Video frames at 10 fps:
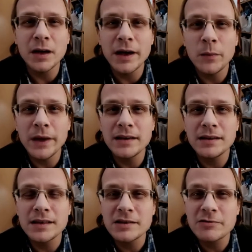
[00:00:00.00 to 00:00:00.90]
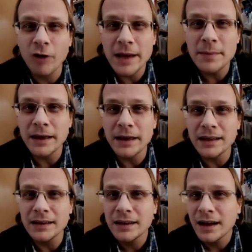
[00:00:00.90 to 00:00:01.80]
You know, we're
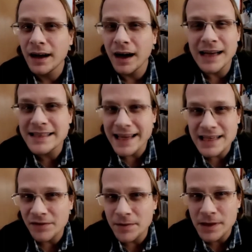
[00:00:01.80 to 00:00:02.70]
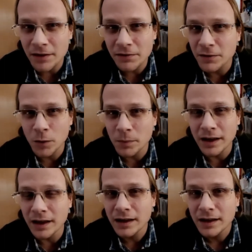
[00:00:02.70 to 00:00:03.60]
describing a set of observed
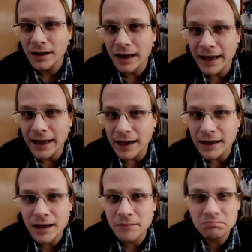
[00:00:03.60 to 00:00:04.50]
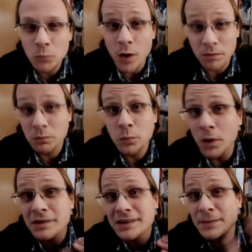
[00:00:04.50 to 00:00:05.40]
phenomena in a what
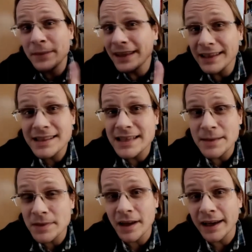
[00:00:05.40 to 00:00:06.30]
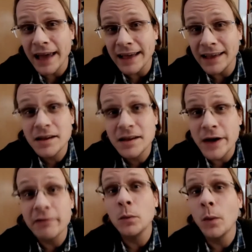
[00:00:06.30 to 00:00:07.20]
to me at least seems like a
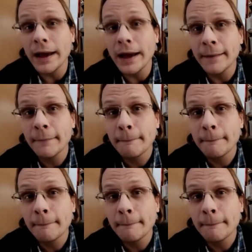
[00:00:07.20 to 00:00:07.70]
coherent way.